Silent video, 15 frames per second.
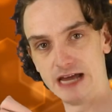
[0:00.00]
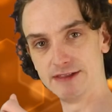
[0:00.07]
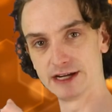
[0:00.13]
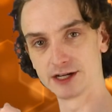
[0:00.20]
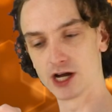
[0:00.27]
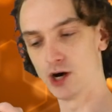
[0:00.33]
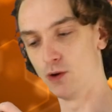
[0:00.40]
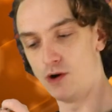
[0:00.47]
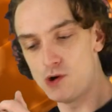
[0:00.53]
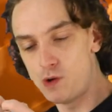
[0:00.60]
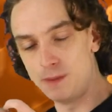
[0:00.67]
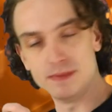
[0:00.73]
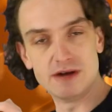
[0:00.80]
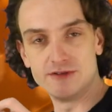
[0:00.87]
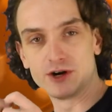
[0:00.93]
and then go, oh,
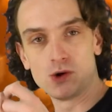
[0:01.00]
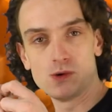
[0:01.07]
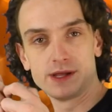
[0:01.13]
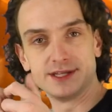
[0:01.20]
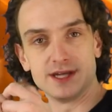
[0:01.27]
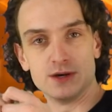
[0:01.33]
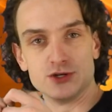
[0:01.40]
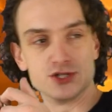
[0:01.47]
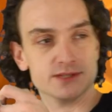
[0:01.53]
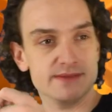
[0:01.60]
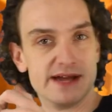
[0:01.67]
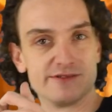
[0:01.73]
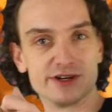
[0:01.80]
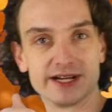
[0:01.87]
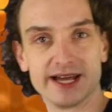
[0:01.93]
I'm never going in the ocean
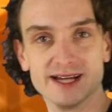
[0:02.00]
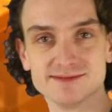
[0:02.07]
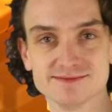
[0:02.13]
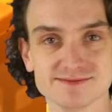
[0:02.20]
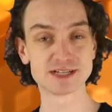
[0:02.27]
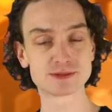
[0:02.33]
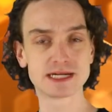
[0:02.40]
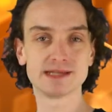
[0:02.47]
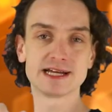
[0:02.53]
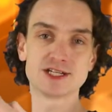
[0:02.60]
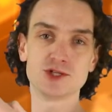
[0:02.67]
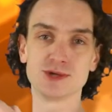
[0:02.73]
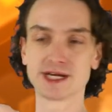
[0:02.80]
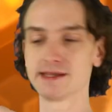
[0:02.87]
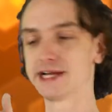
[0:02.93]
ever again. That's what I like
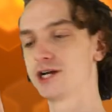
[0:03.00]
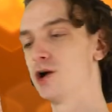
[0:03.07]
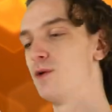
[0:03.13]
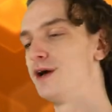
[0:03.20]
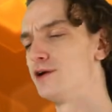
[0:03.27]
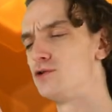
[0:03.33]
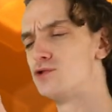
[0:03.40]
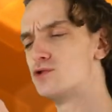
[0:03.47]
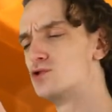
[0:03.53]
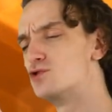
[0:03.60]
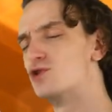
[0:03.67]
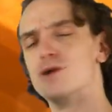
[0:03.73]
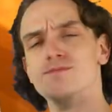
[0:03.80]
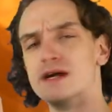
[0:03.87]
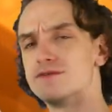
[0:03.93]
doing. I like going,
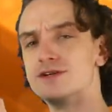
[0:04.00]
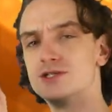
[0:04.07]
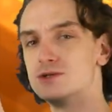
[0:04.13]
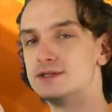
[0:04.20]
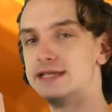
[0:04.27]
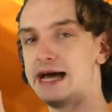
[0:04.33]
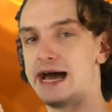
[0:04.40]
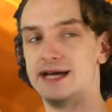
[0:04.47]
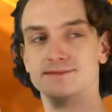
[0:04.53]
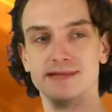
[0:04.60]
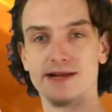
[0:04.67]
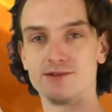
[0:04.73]
ooh, I'm never doing that